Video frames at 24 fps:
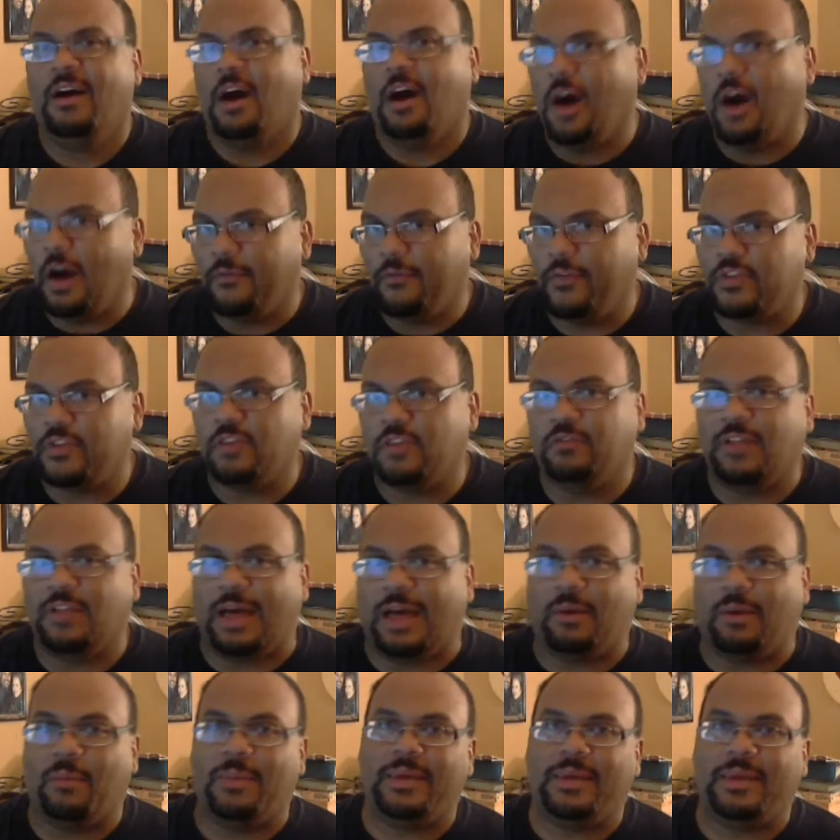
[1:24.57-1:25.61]
Offensive
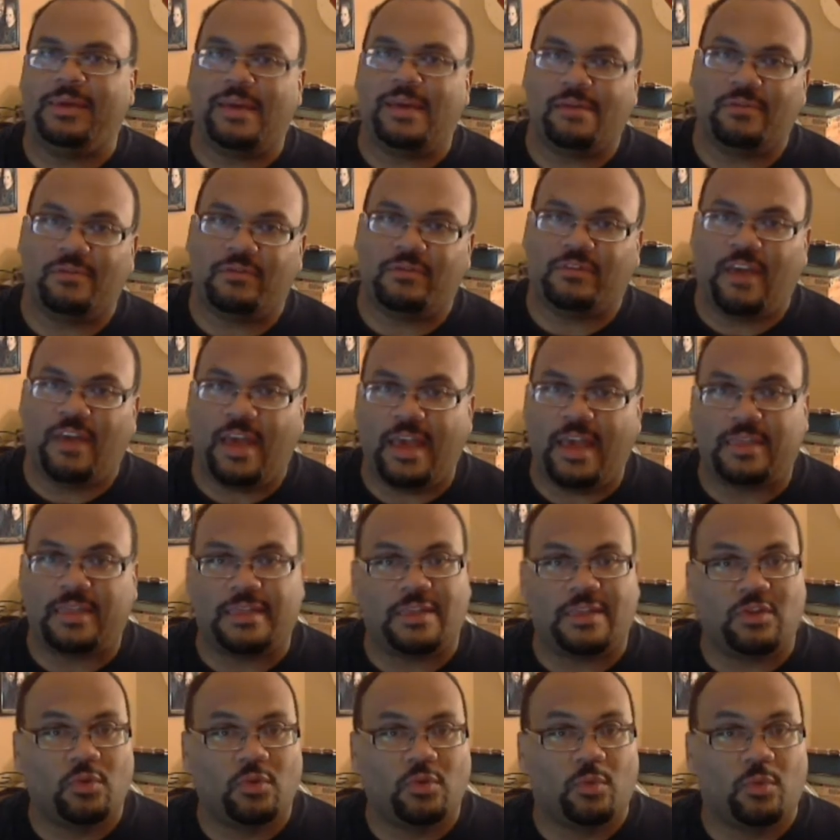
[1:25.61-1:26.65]
line will be give and take.
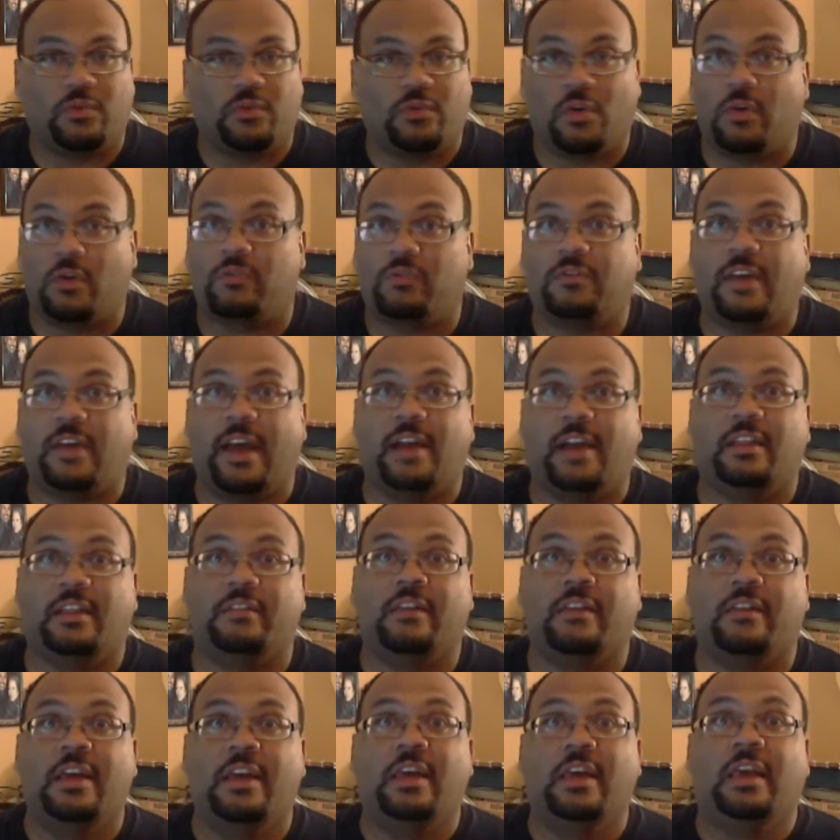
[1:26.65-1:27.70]
They do return
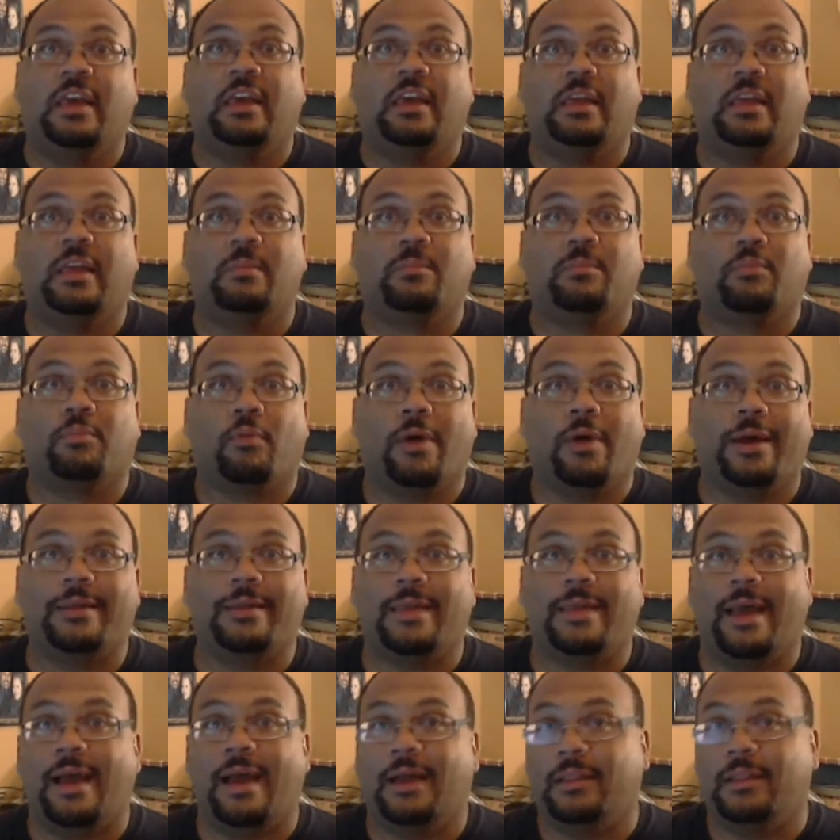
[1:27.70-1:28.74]
talent in Brian
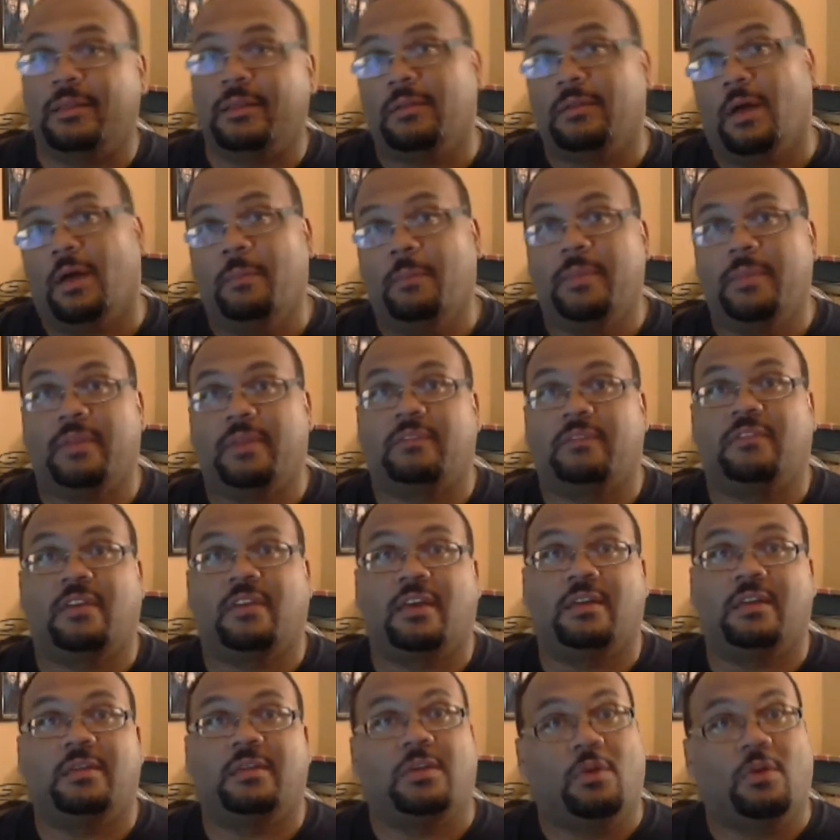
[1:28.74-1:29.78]
Allen, all Big
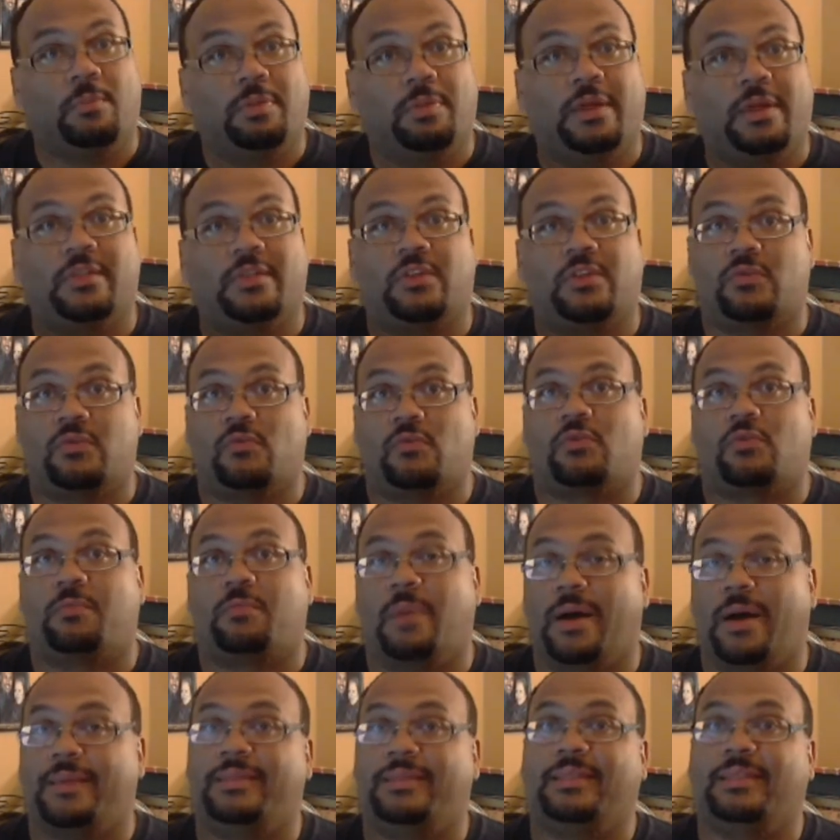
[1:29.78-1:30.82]
Ten. He'll play the center
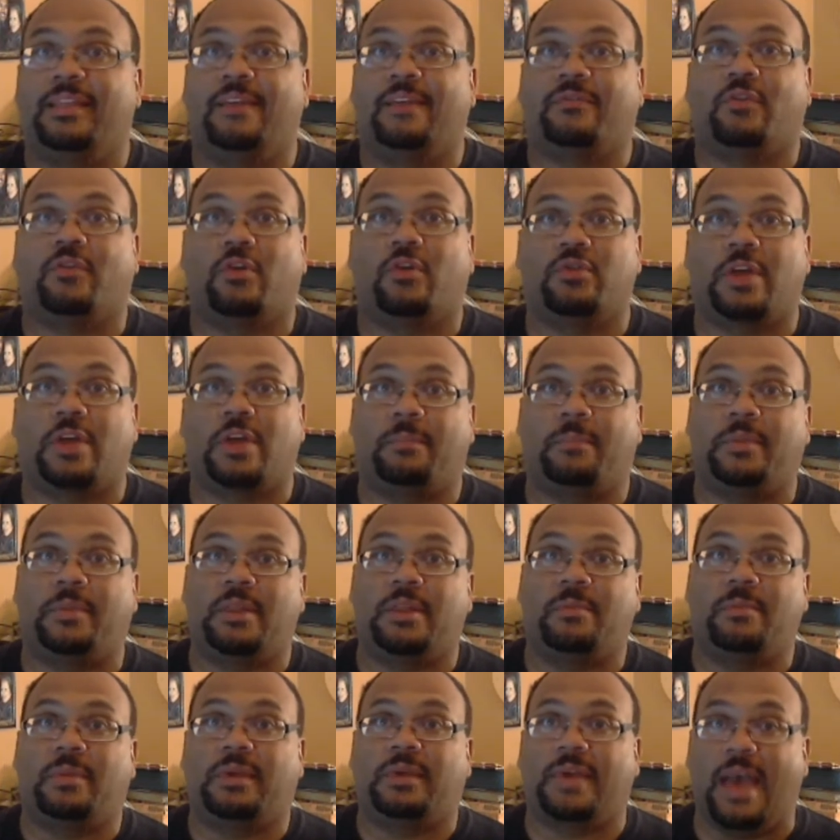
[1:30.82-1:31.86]
spot. And left guard, you got
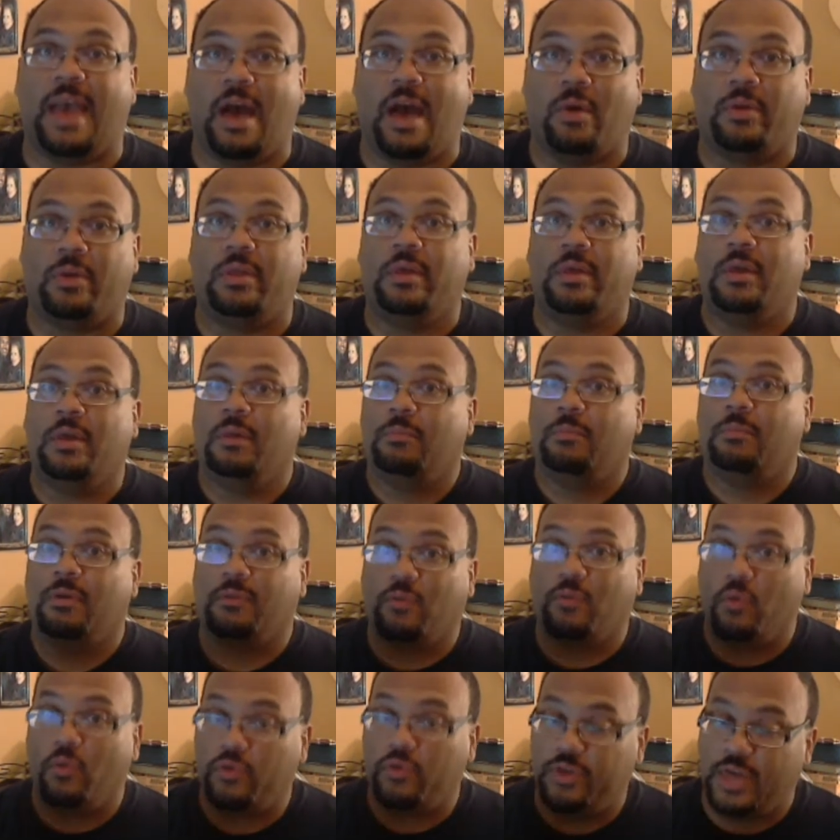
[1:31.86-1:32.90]
B.Y.U McGowan. But, of
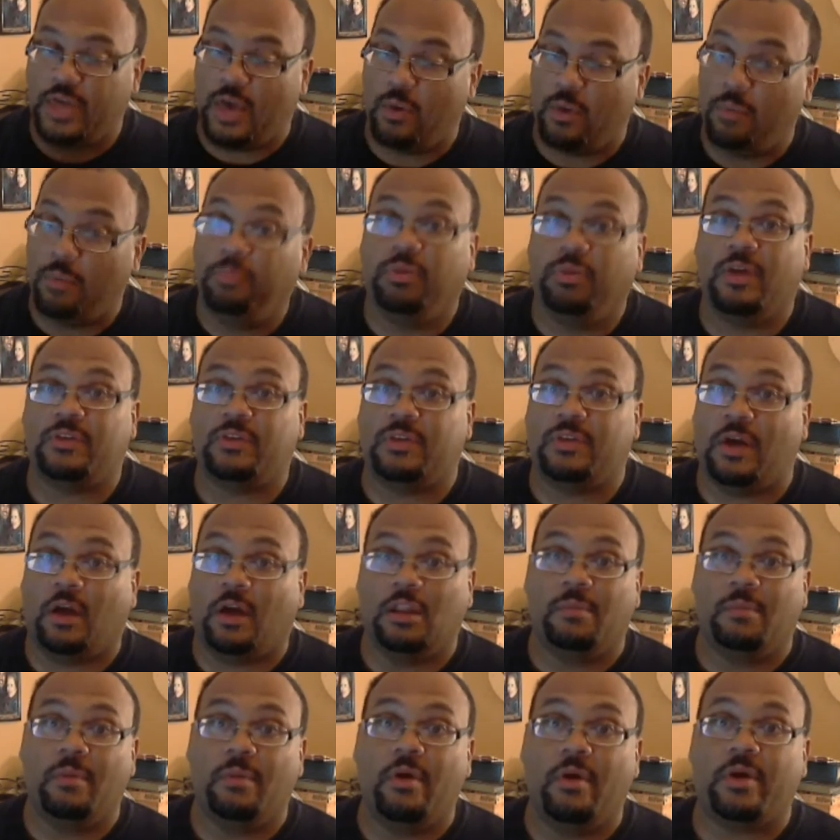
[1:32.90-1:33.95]
course, you got to replace the
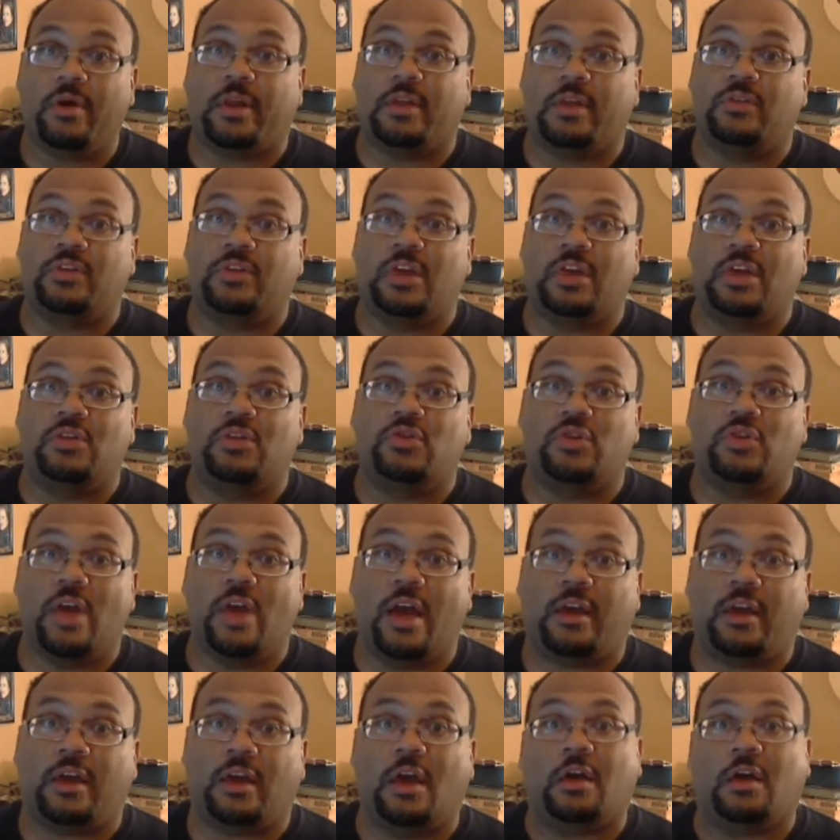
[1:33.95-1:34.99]
All-Americans and
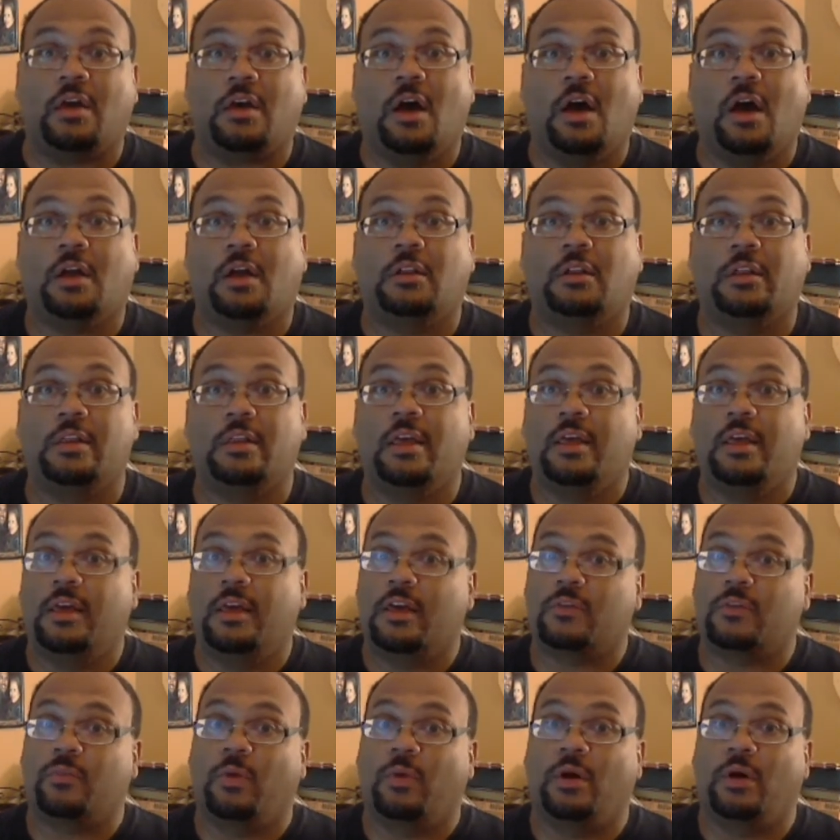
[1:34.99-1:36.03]
Jack Conklin,
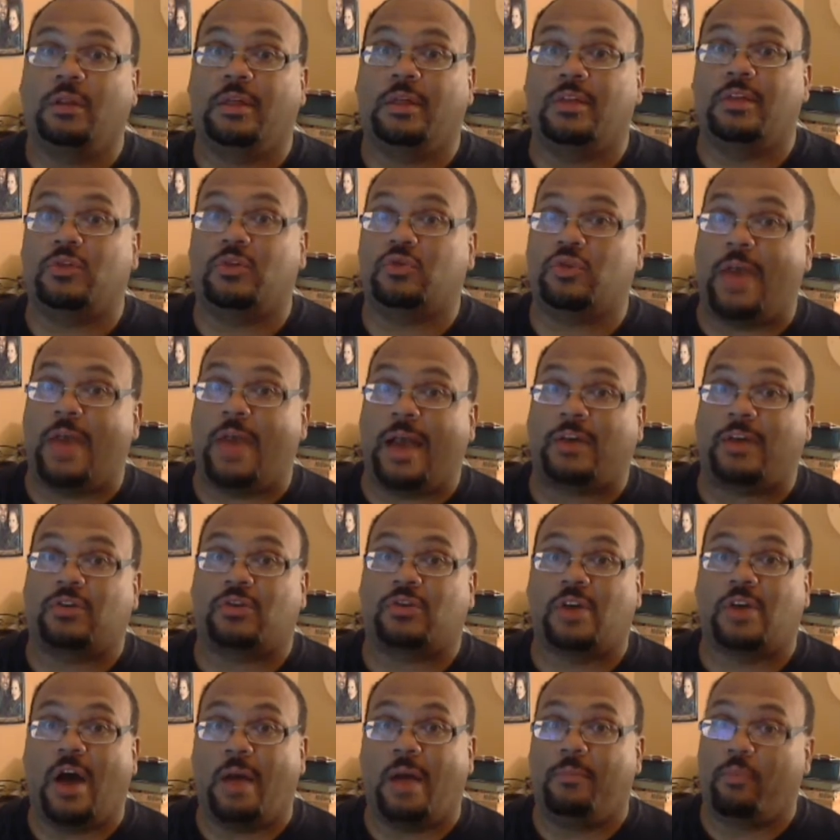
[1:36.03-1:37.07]
as well as Jack
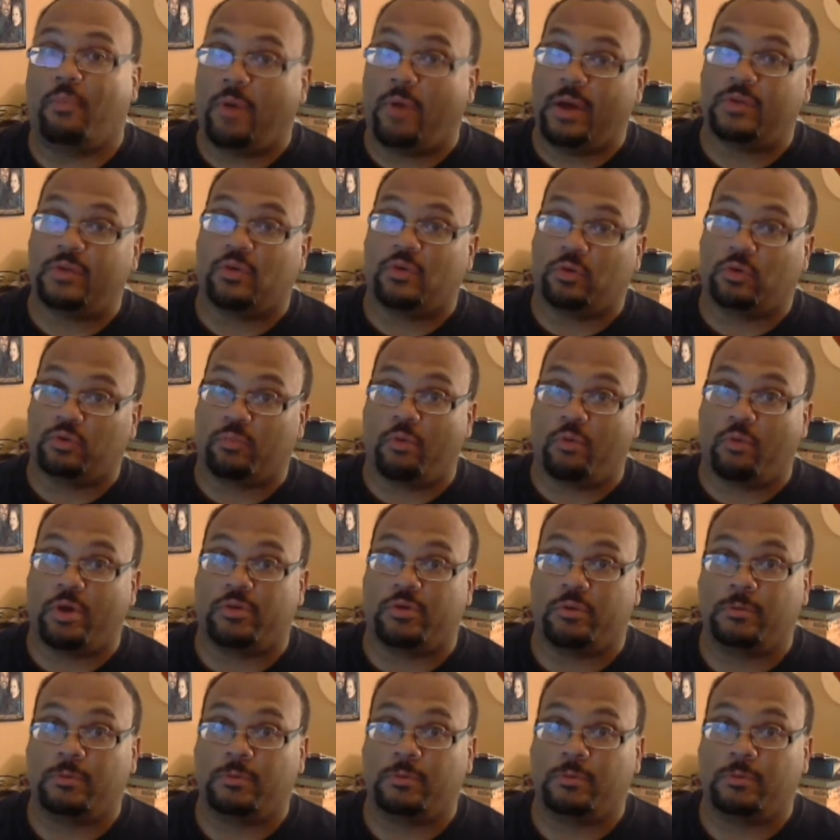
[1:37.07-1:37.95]
Scott, Brian's older brother.